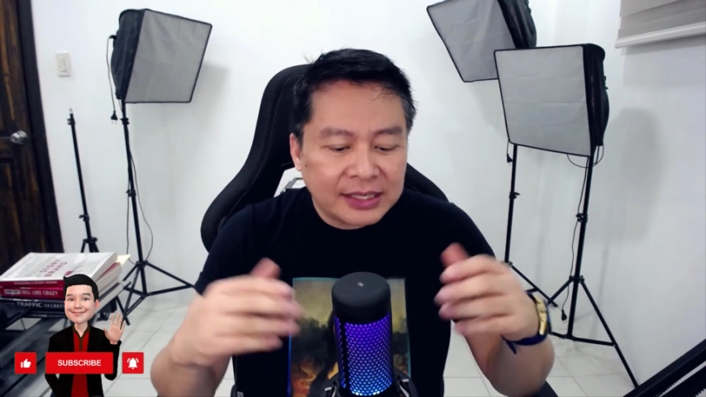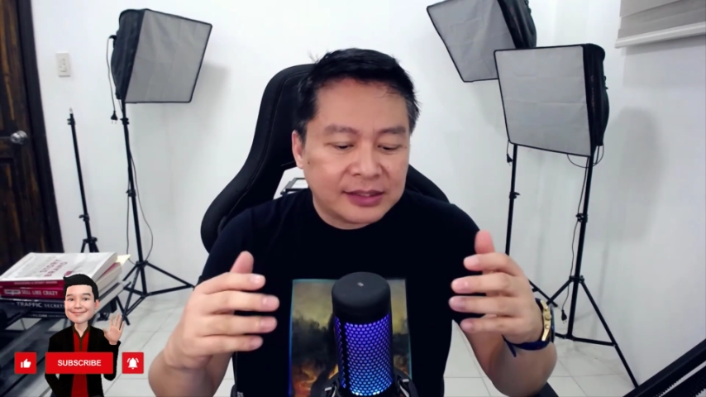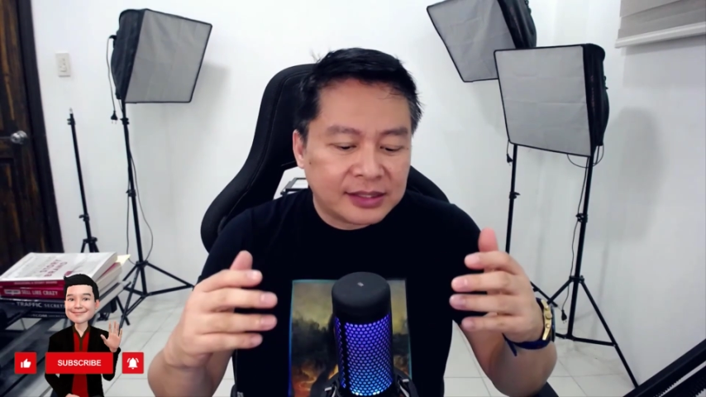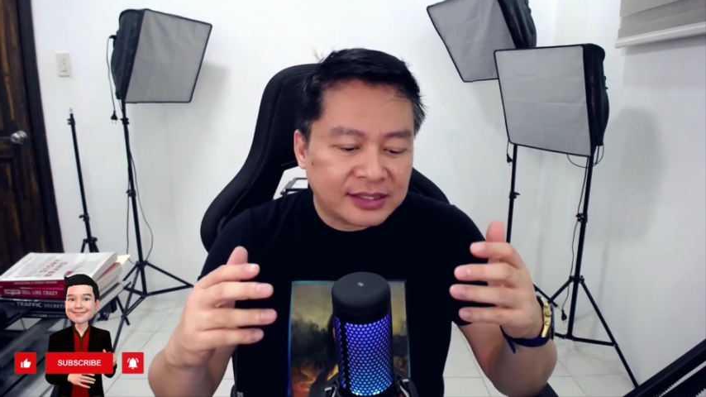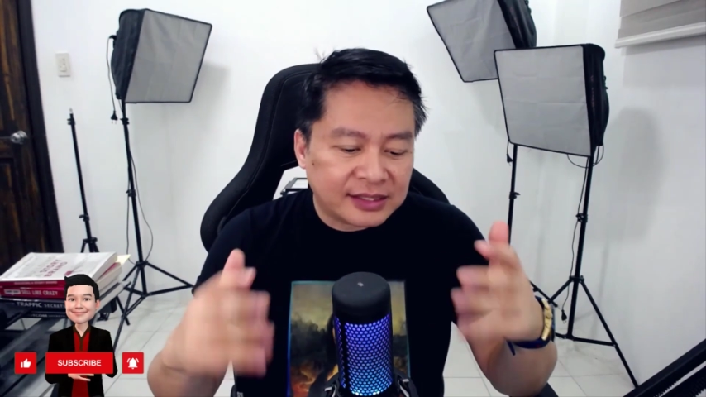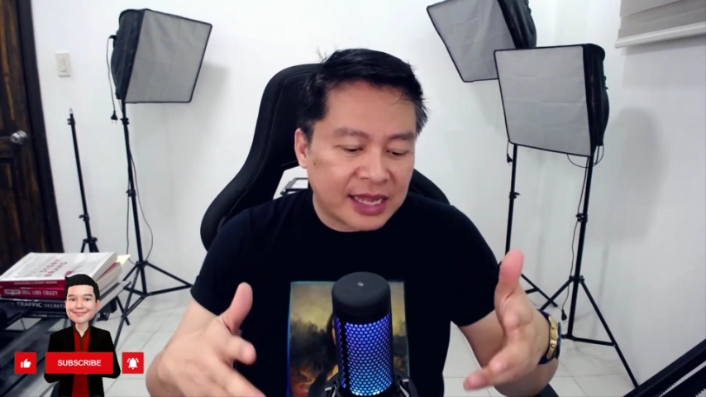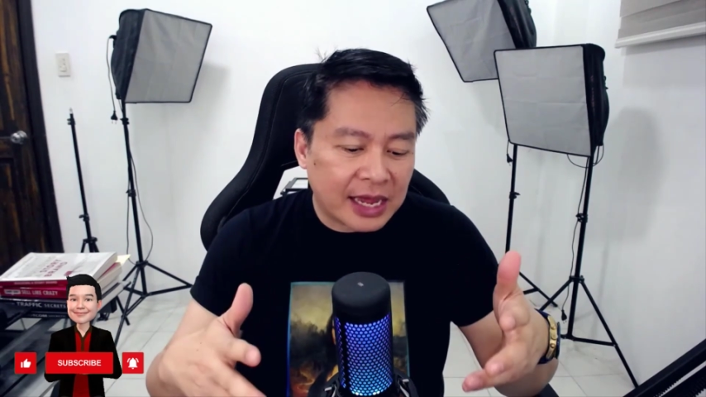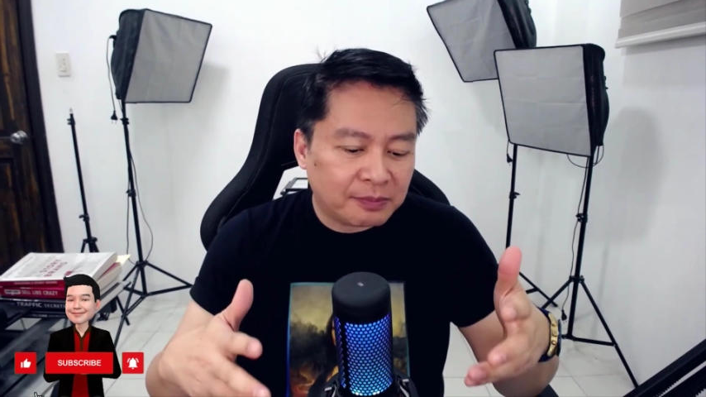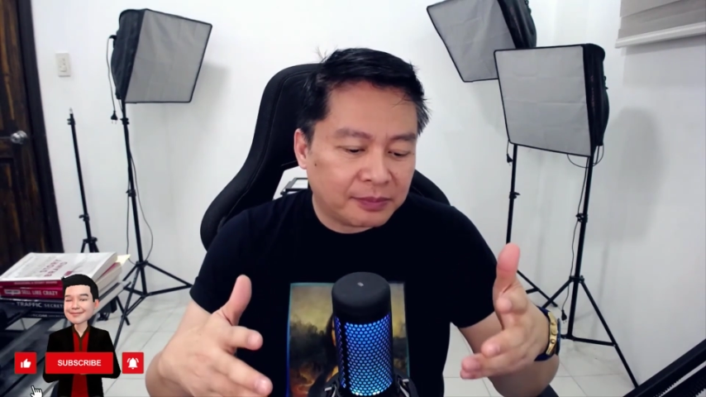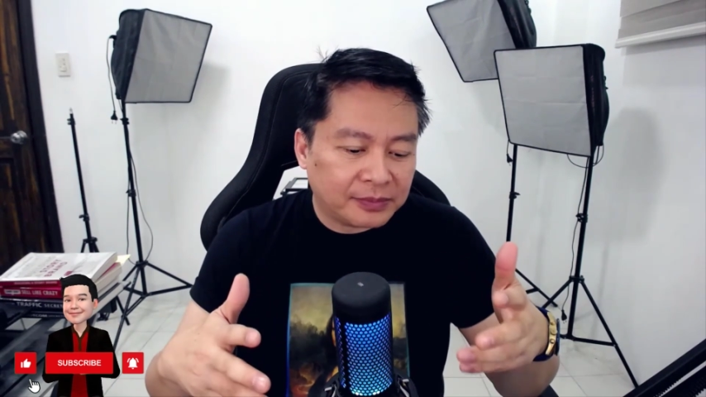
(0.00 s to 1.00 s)
Si
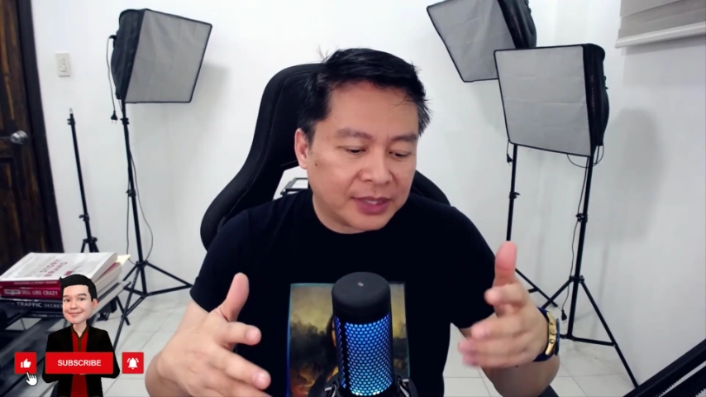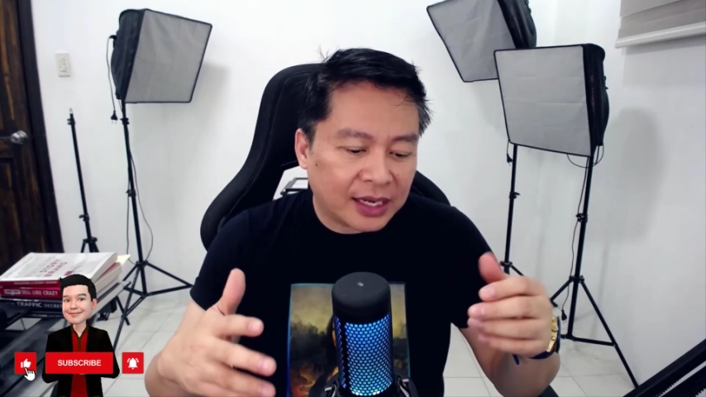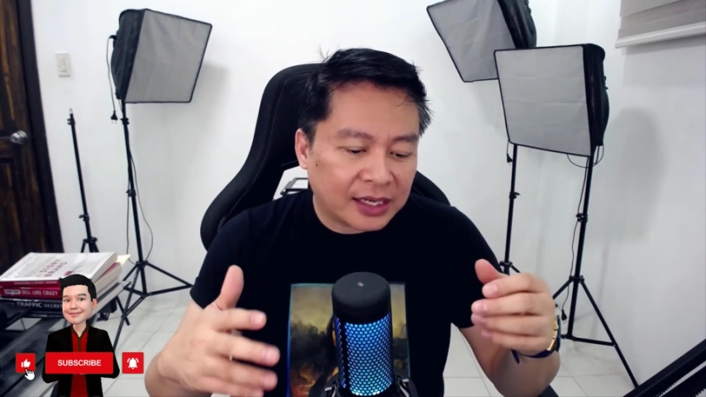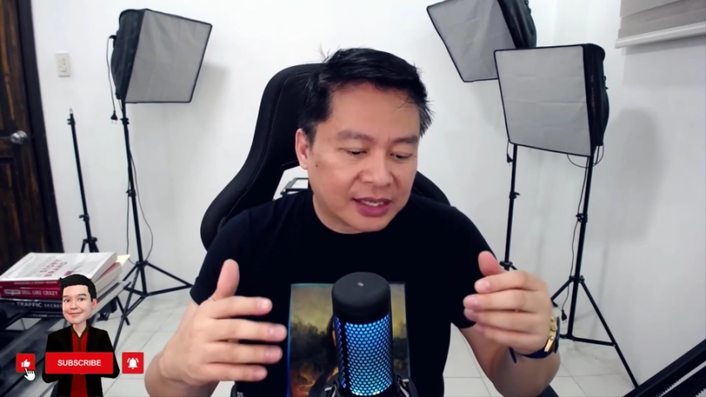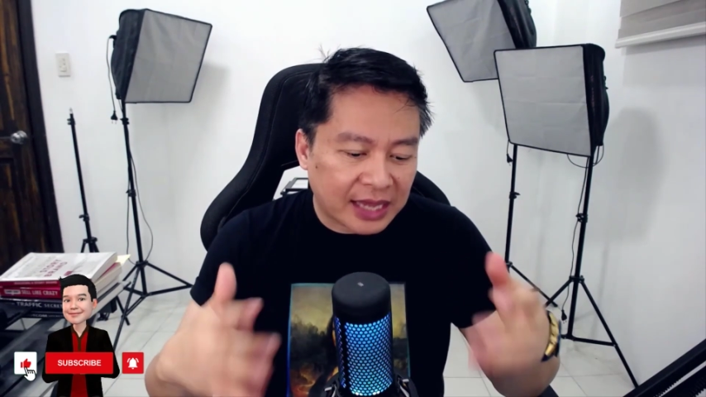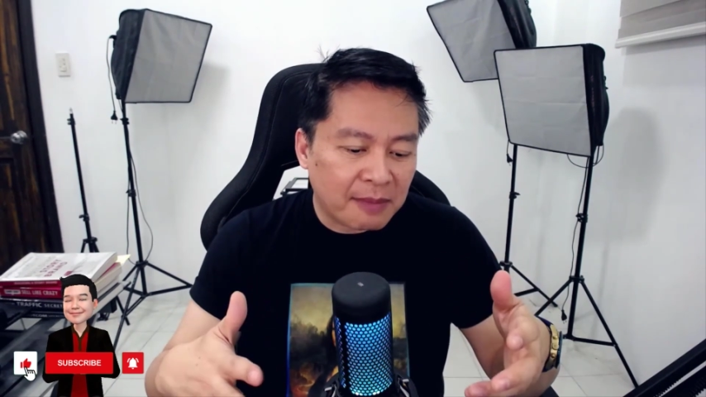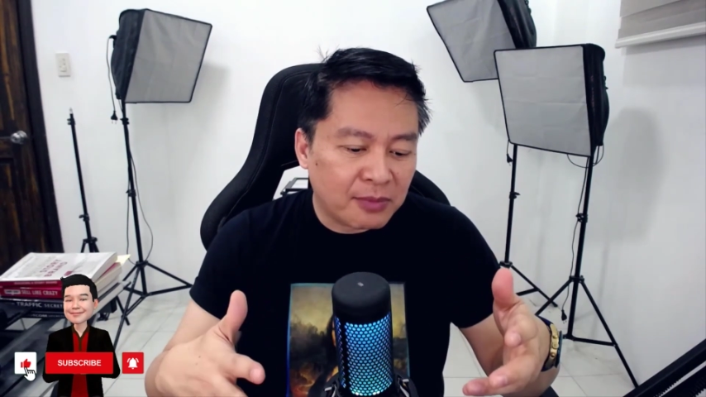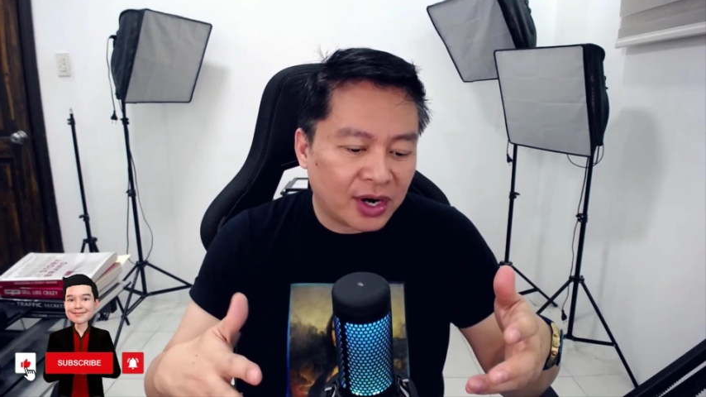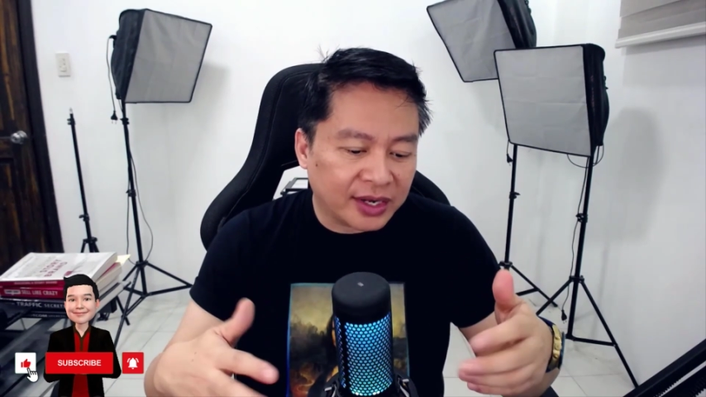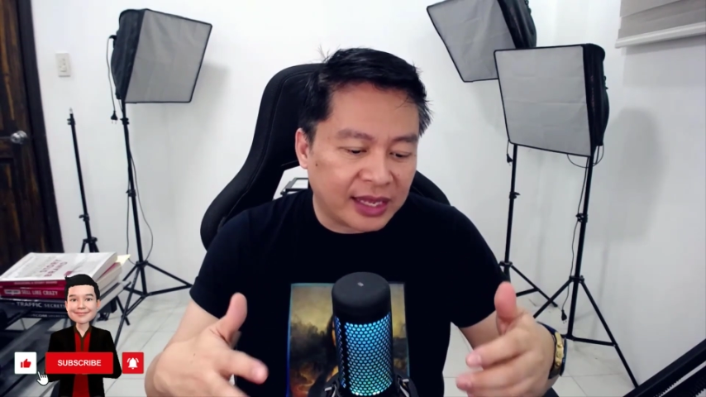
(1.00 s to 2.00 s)
snap camera